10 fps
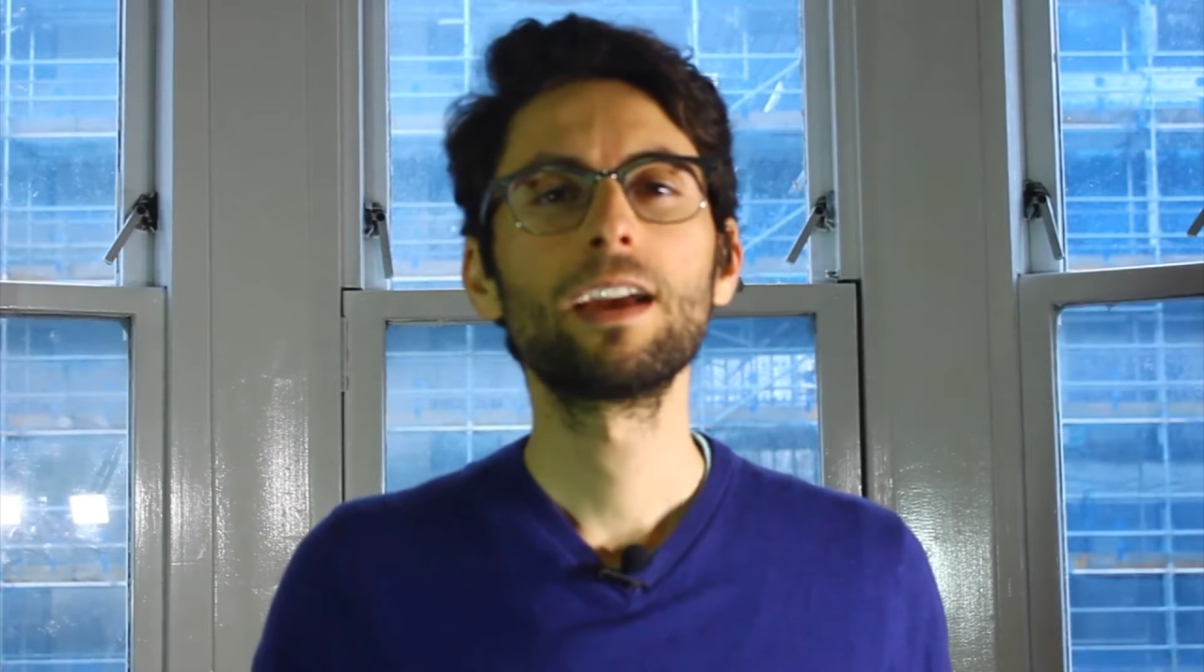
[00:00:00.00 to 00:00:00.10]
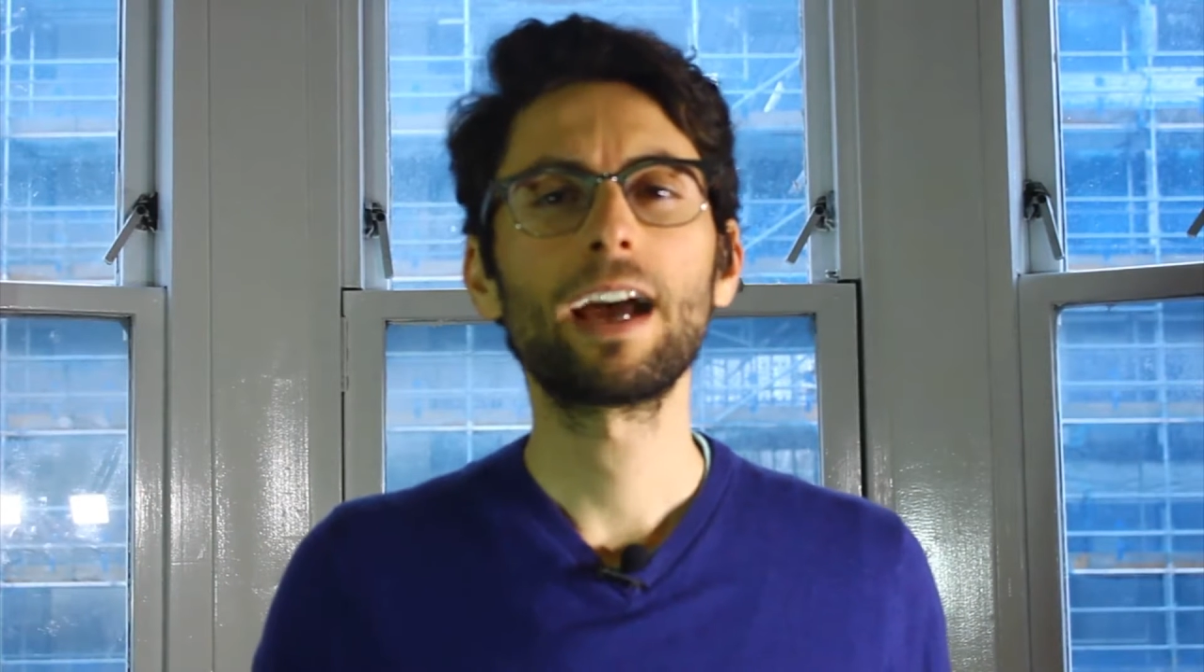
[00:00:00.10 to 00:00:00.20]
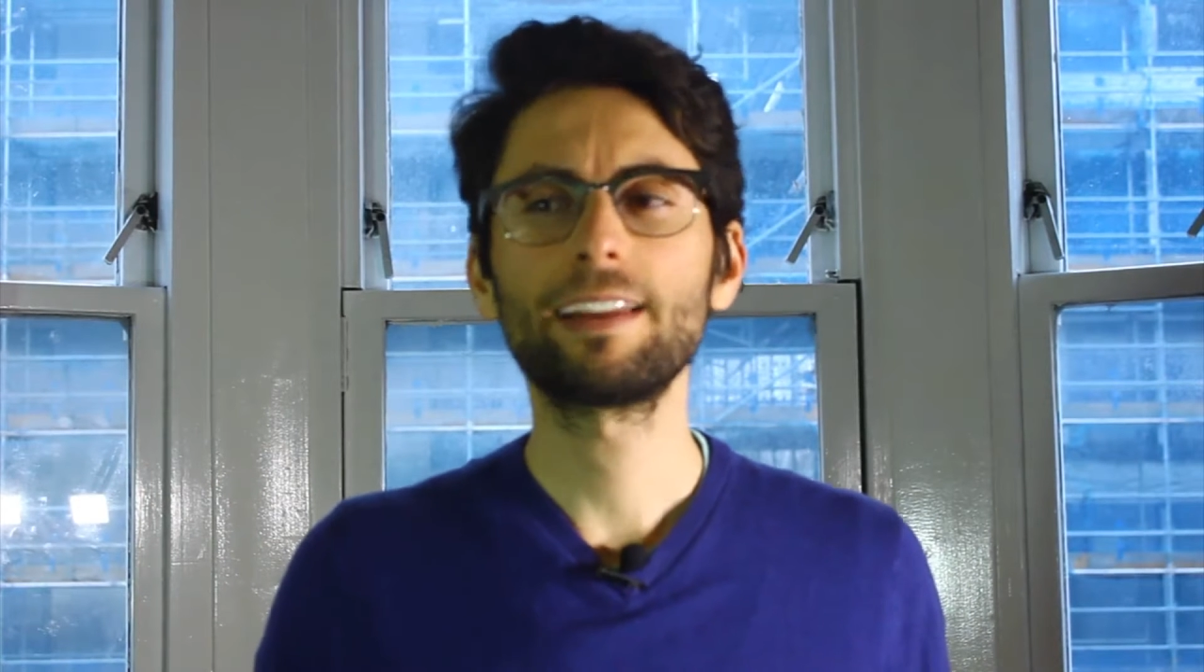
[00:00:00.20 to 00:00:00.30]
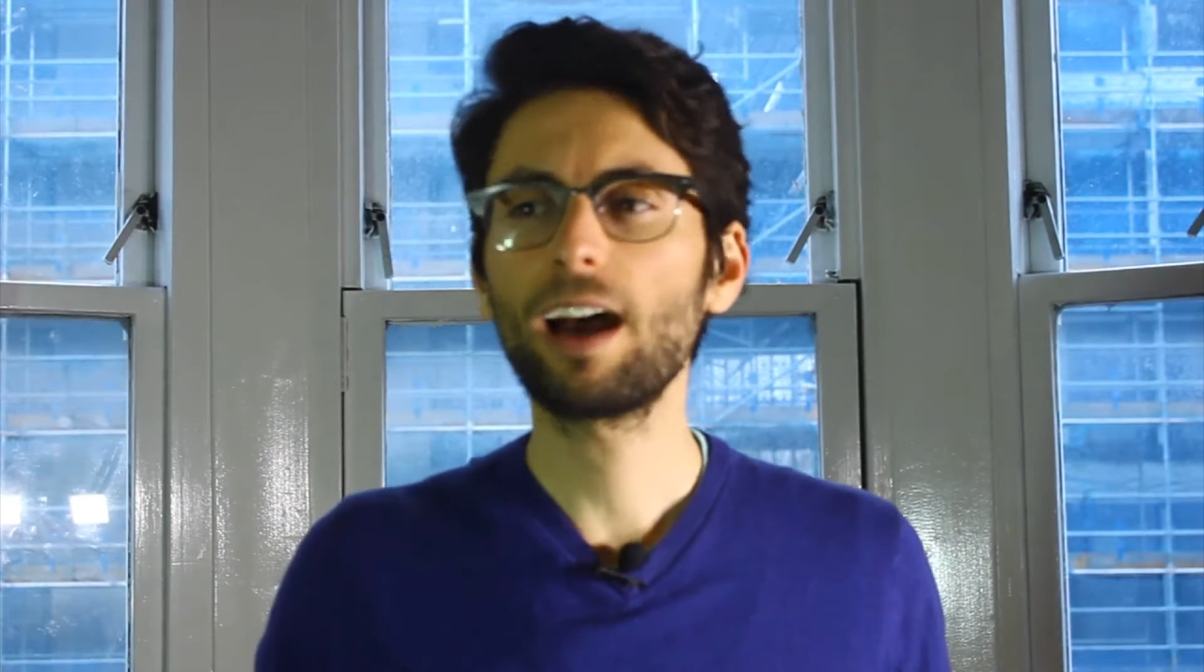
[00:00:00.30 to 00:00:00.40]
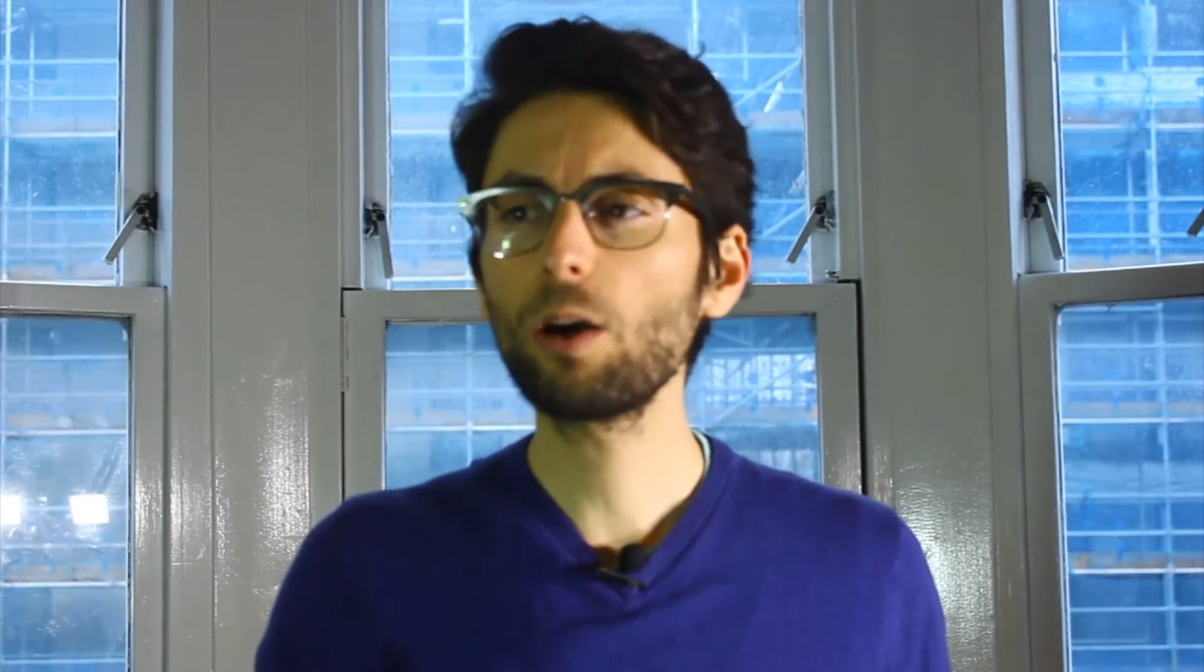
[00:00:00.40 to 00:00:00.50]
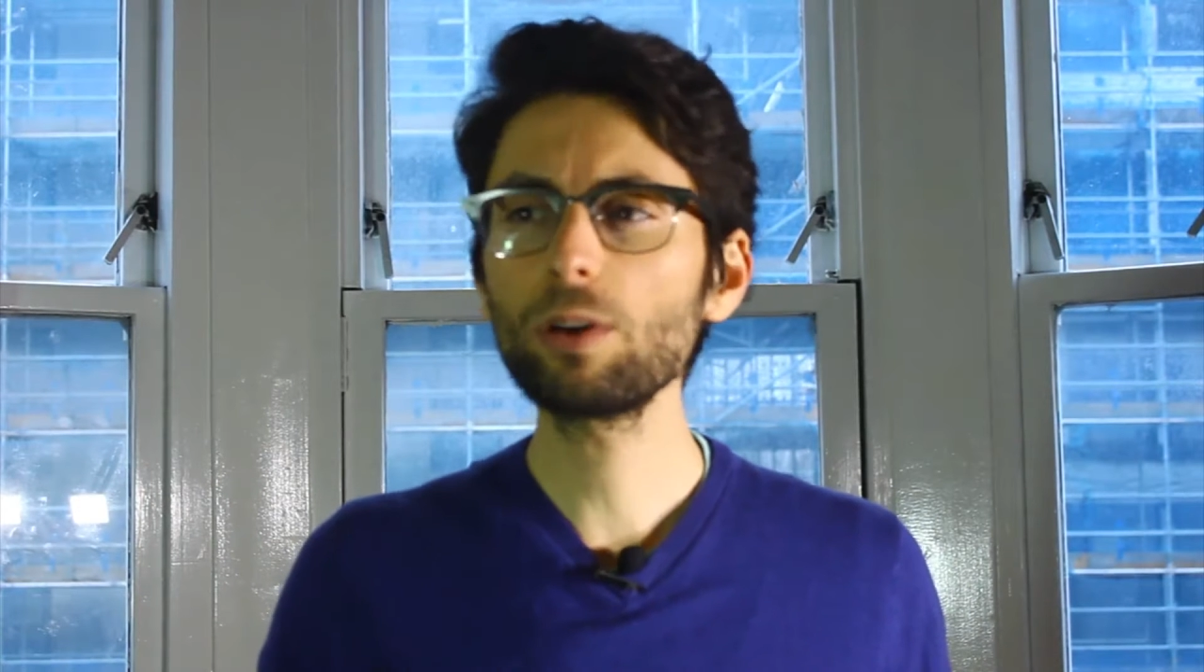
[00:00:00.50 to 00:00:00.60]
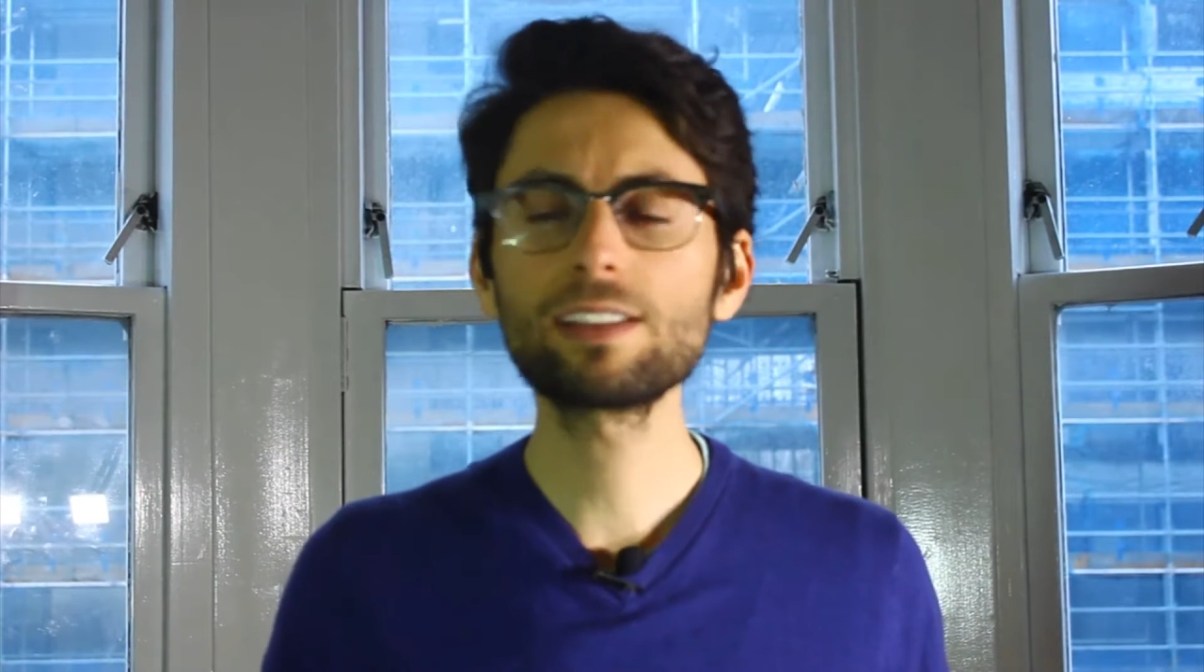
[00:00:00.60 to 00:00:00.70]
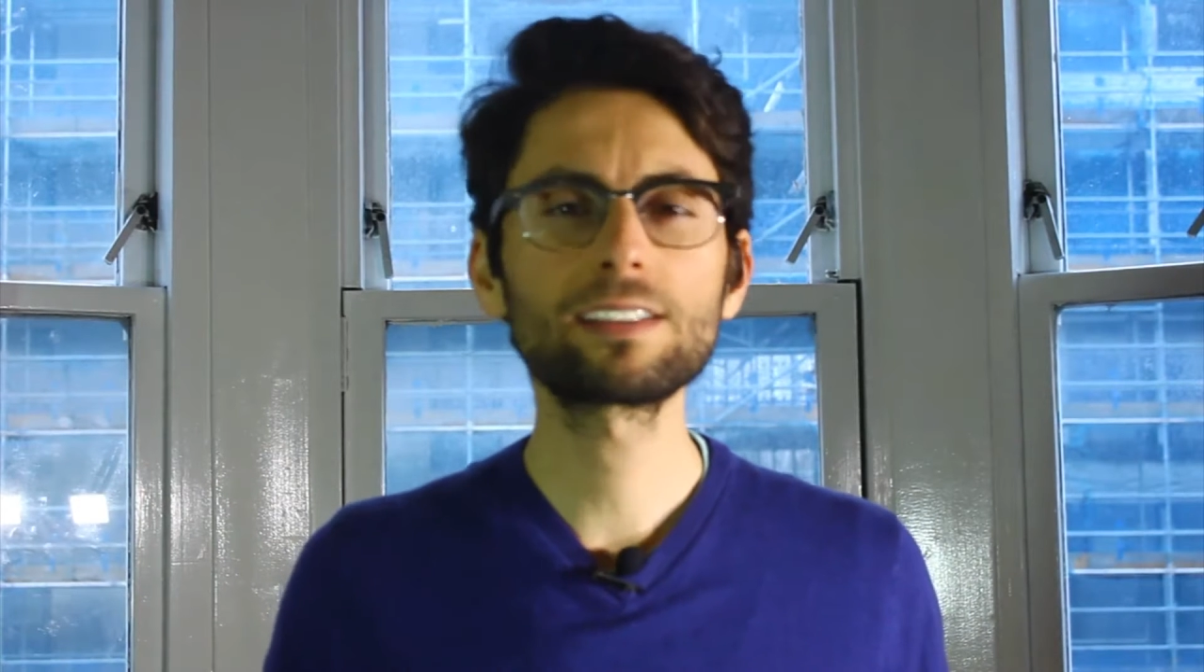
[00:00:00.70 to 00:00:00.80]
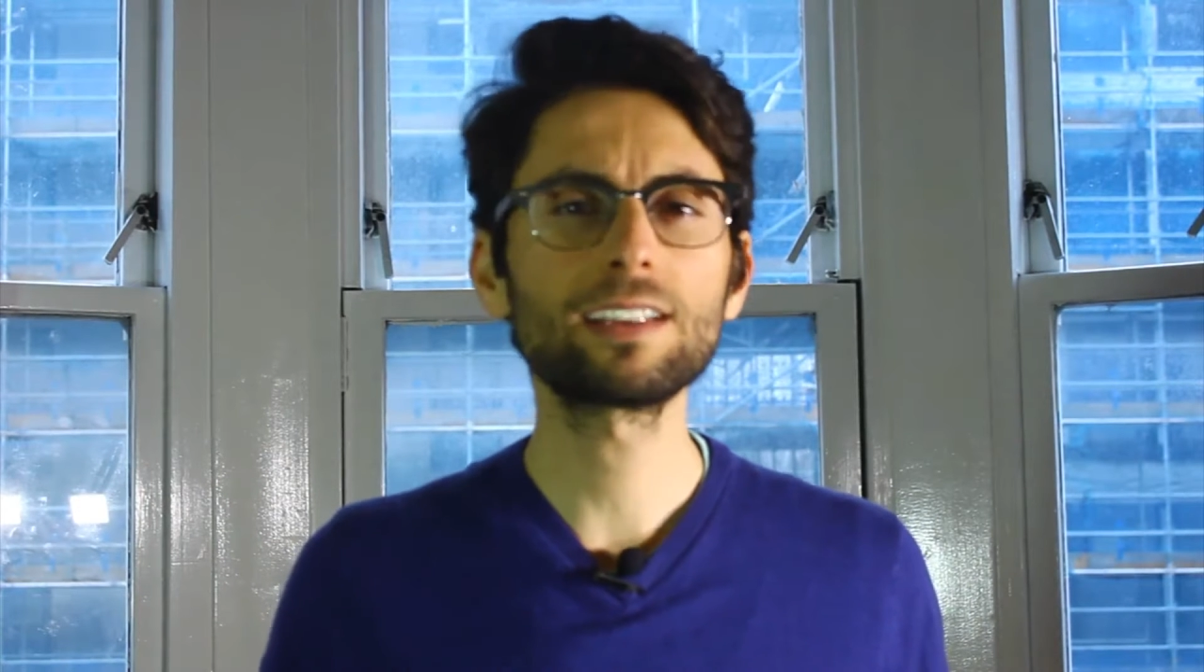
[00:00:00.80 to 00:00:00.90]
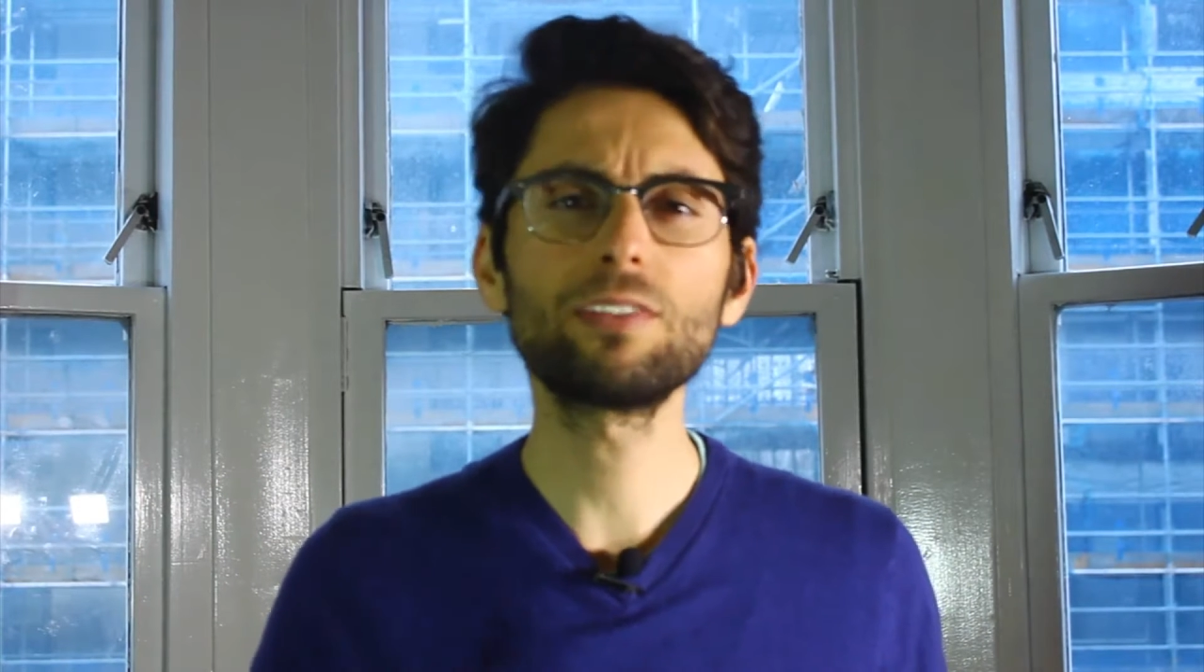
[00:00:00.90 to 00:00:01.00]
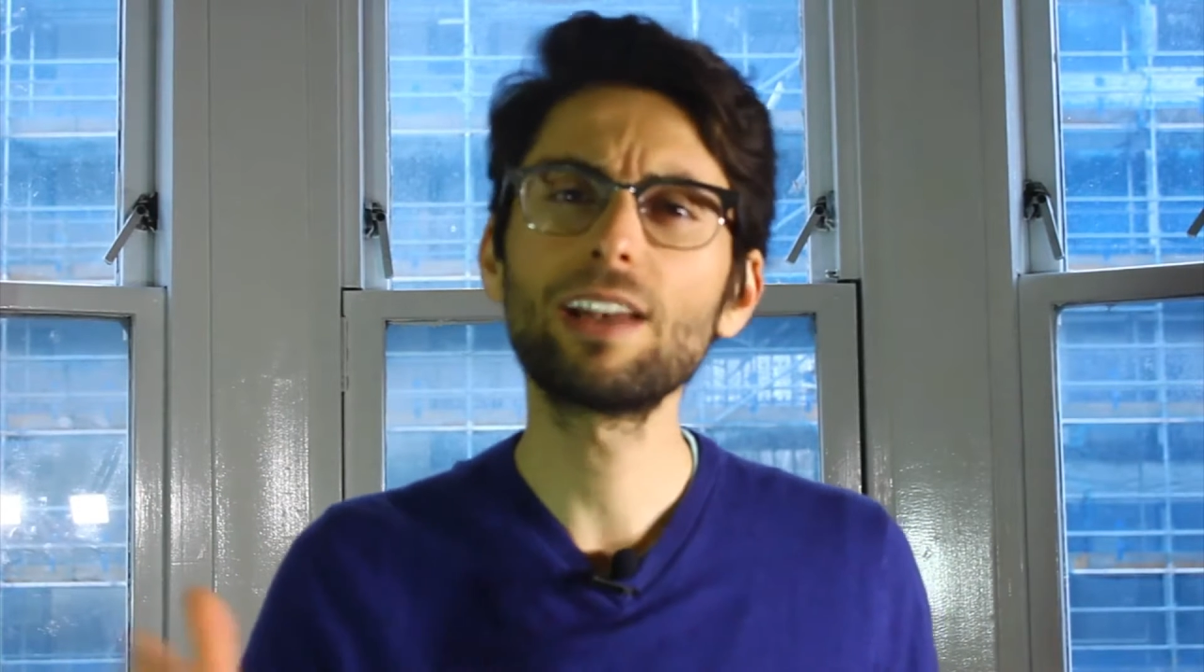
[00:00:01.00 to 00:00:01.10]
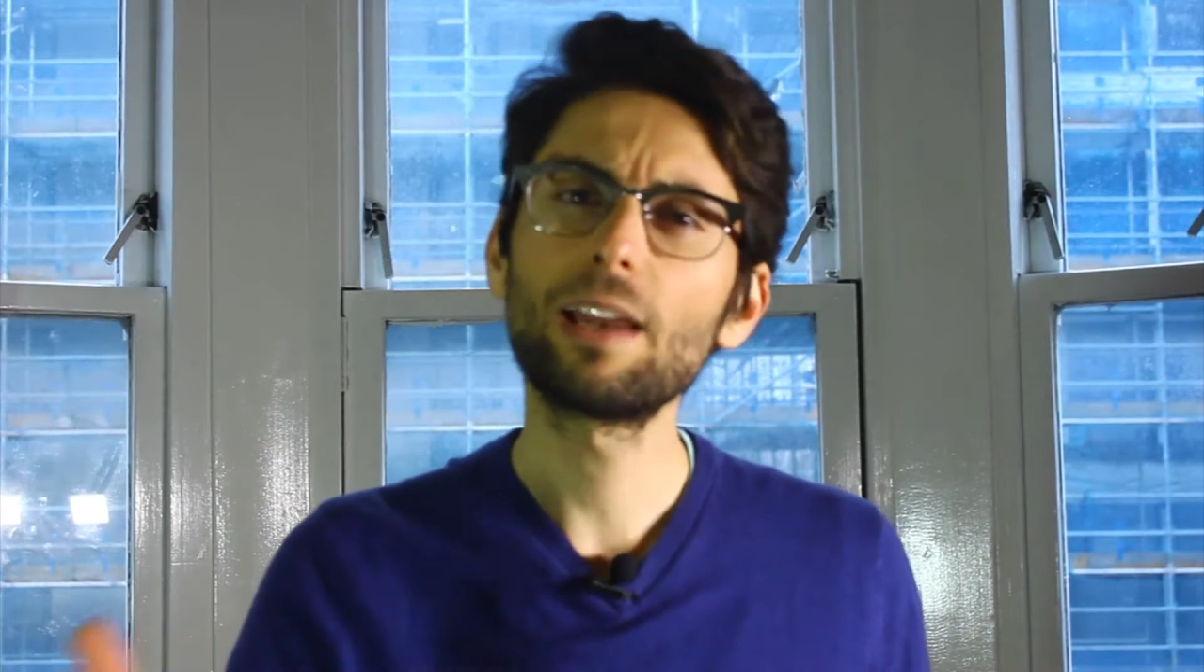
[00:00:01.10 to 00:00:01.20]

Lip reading: and how it's even